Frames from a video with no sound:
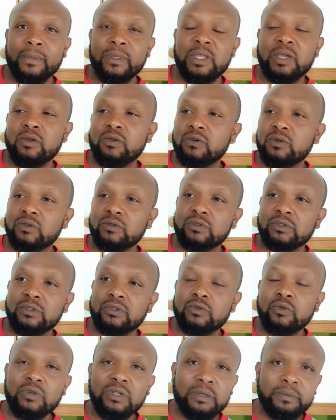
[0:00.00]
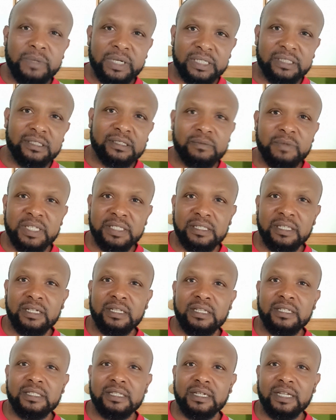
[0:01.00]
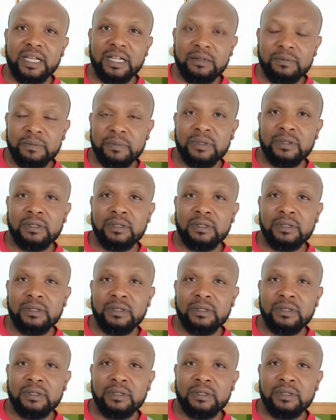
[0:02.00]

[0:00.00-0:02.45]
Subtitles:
You know, do your best, basically, to help